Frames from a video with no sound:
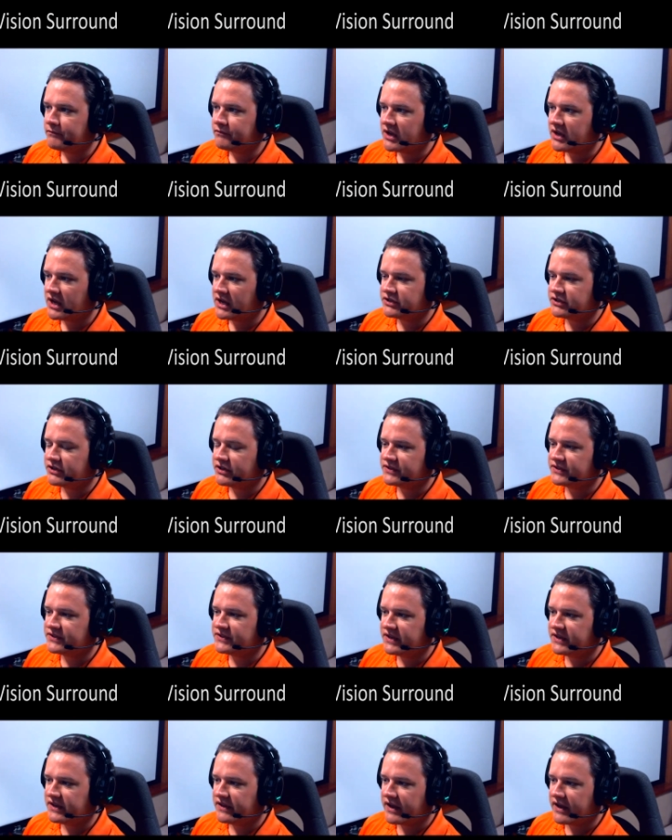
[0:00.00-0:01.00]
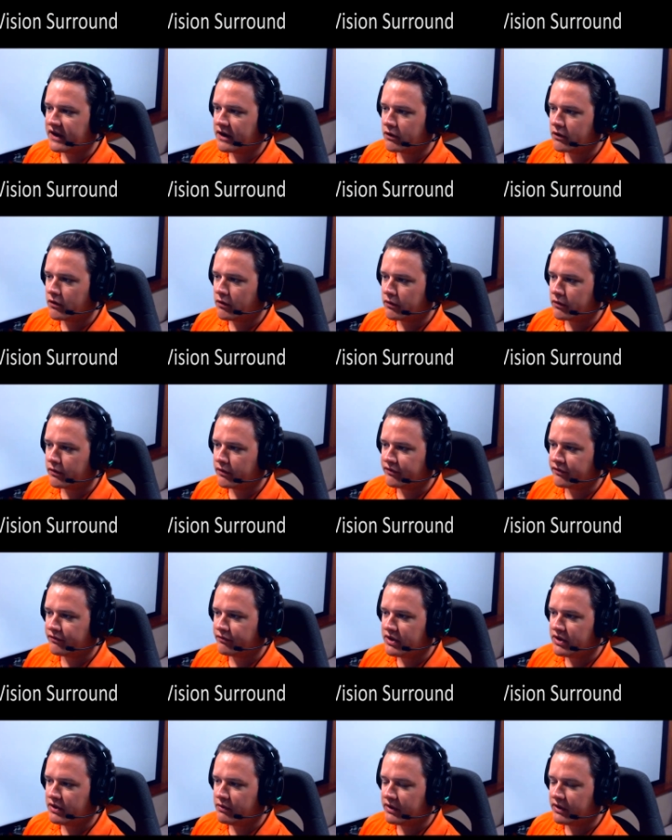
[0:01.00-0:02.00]
As you can see there, corner
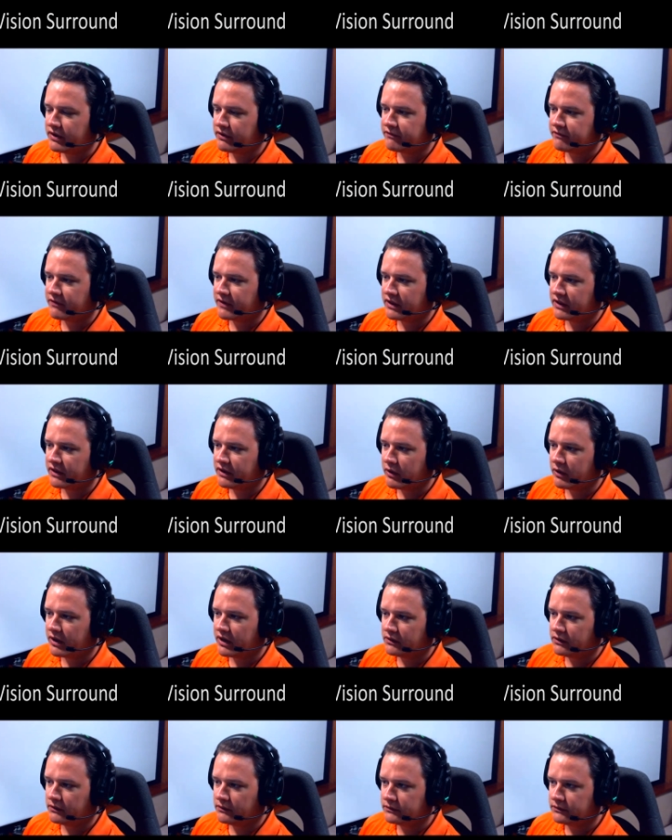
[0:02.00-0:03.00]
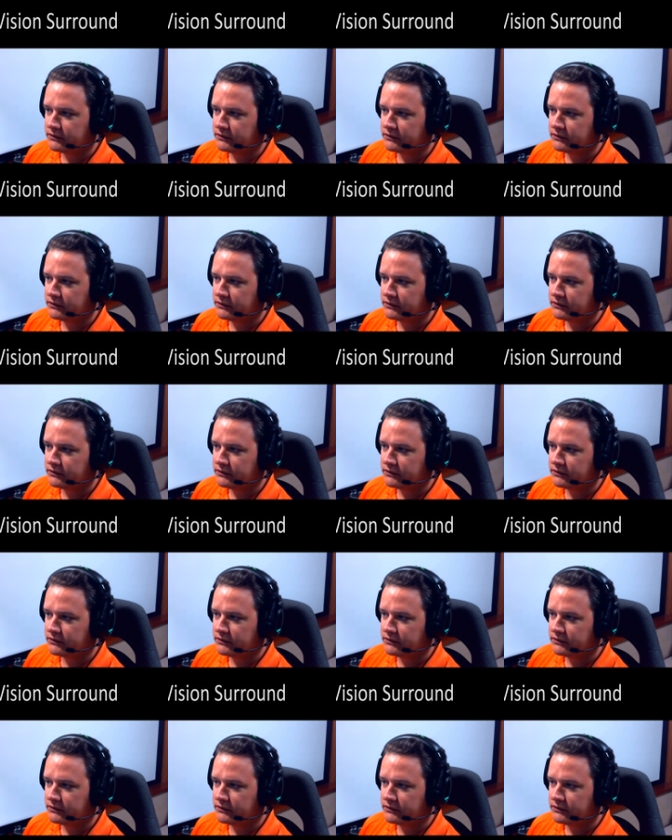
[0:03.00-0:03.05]
3 went fairly well.